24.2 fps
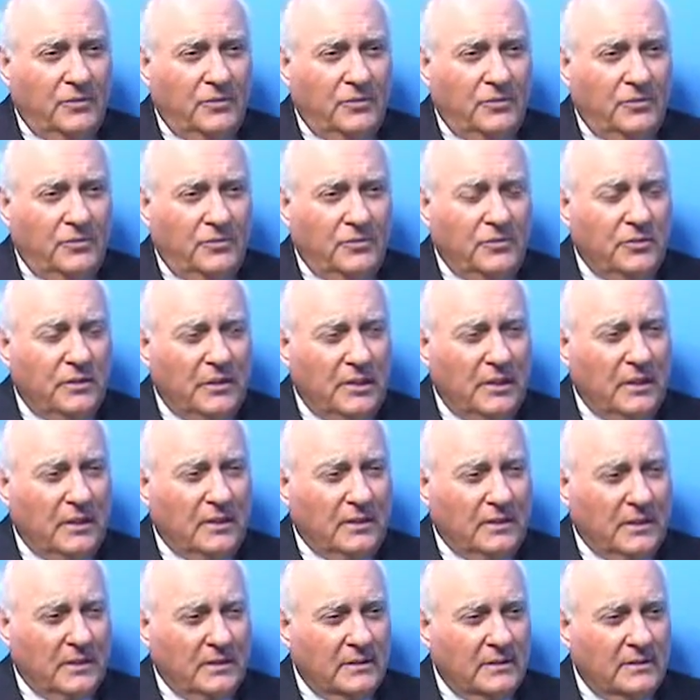who
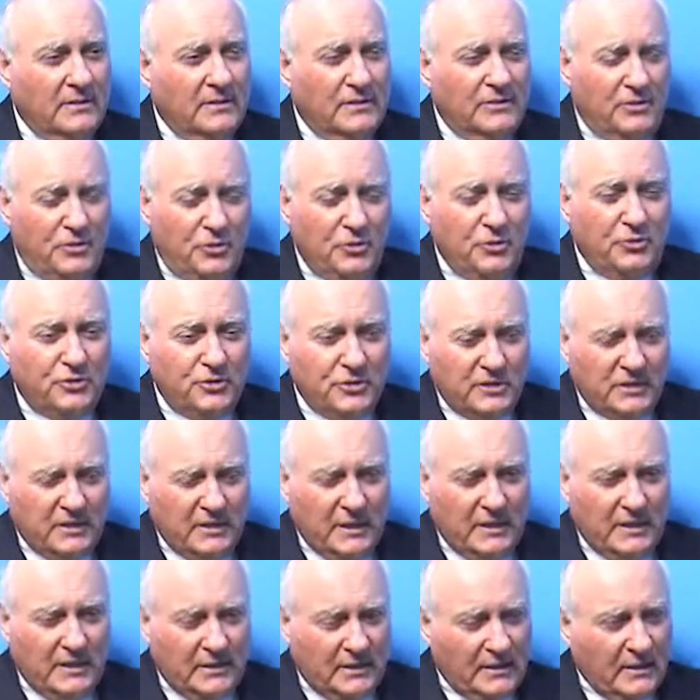you just
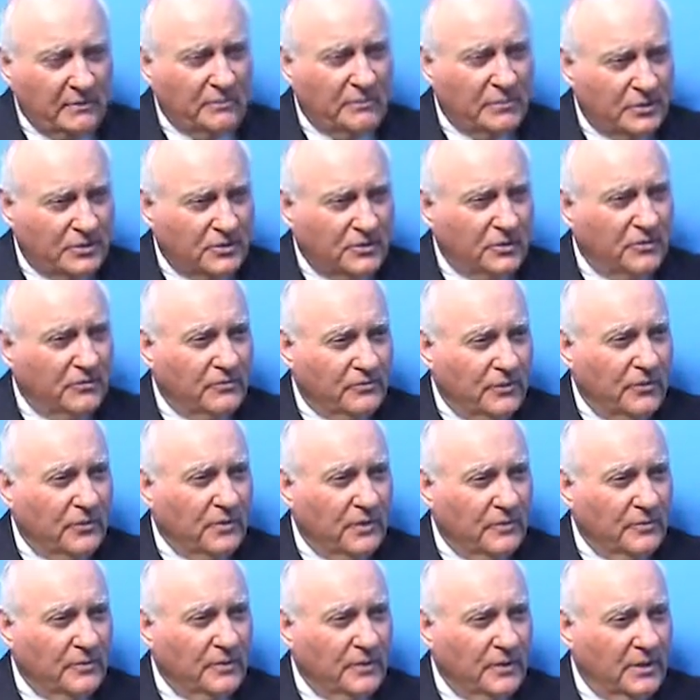can't get but so
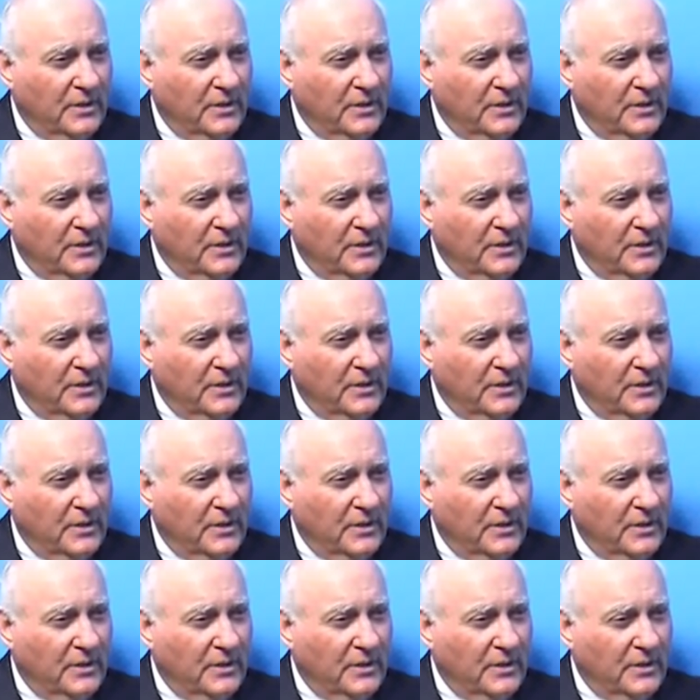far with